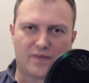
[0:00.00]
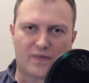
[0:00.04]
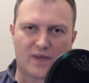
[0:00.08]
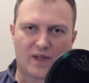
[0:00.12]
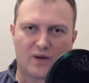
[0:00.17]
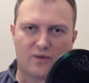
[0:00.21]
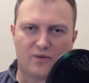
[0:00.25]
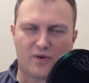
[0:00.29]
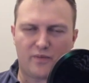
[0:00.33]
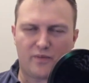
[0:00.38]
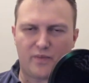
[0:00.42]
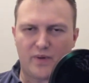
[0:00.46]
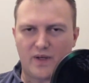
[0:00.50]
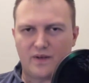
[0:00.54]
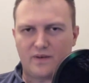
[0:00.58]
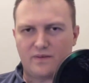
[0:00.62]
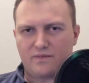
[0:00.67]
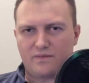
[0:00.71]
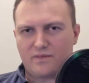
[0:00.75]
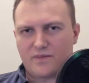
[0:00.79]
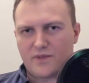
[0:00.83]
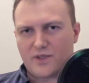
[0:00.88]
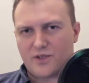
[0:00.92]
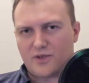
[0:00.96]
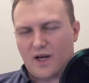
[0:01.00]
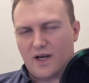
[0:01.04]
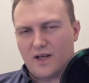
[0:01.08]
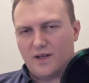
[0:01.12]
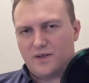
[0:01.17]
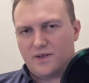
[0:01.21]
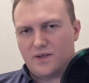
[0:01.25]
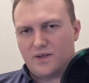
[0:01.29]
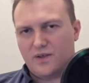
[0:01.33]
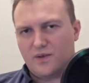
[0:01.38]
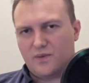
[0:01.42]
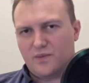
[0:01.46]
We've been trying
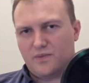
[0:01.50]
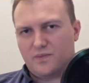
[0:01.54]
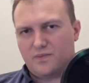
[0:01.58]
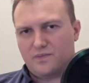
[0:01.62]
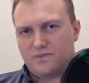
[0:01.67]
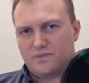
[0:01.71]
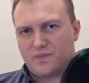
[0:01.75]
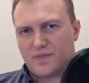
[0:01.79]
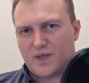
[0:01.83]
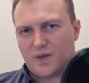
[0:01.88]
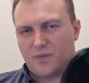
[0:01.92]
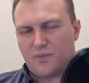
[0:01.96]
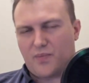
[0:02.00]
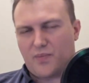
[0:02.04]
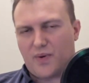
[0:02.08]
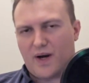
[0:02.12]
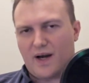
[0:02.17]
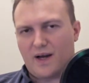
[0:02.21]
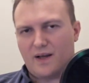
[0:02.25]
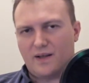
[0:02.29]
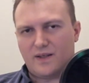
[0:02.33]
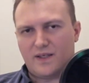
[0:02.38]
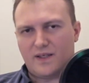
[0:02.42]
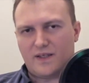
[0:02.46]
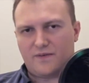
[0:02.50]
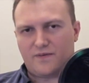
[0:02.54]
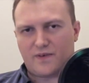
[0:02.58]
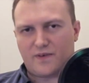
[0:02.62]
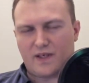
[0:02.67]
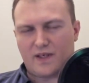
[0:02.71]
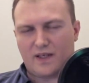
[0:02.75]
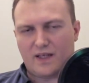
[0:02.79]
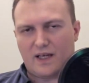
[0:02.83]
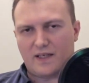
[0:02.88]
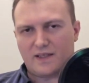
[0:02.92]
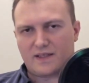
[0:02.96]
to compile it for
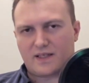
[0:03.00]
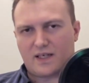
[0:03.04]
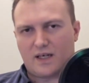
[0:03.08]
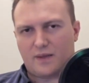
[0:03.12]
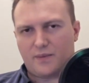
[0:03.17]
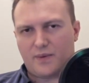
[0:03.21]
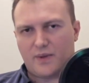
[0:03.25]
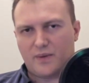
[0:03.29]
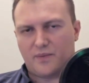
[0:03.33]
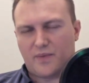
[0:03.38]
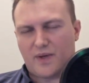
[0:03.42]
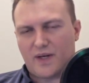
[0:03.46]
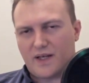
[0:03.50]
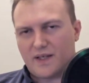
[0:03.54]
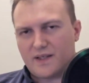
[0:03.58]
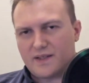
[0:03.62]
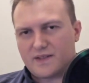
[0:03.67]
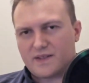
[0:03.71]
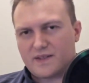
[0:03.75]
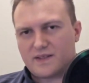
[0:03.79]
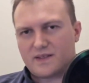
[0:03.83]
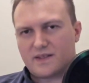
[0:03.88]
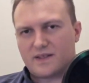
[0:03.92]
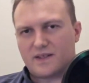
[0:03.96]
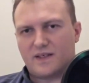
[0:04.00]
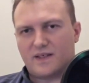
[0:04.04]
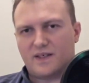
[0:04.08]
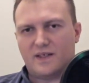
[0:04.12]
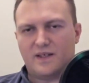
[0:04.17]
the last couple months,